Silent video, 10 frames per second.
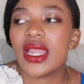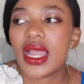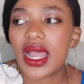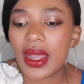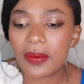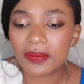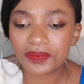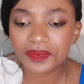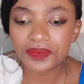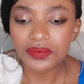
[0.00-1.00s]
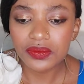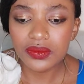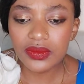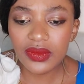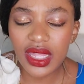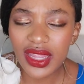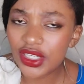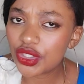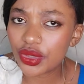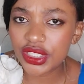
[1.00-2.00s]
Um, that
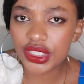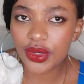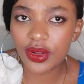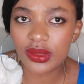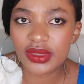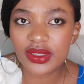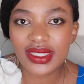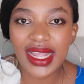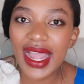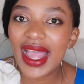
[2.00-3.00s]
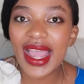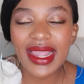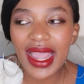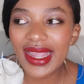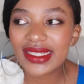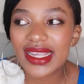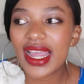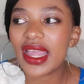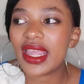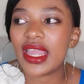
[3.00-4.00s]
journey she called me. She was like, ah, hi, hi,
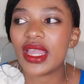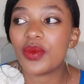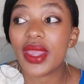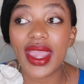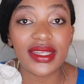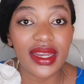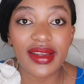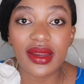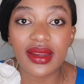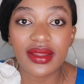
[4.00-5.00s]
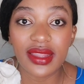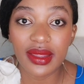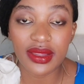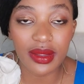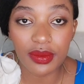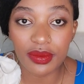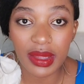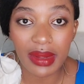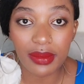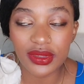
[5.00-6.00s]
dear. Uh, we are entering the, the the
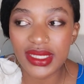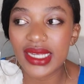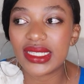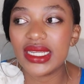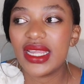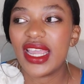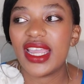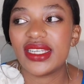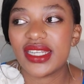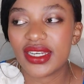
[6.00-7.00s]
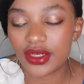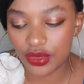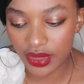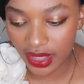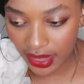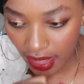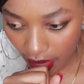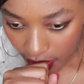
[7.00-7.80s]
Bible study. Entering to Nangia.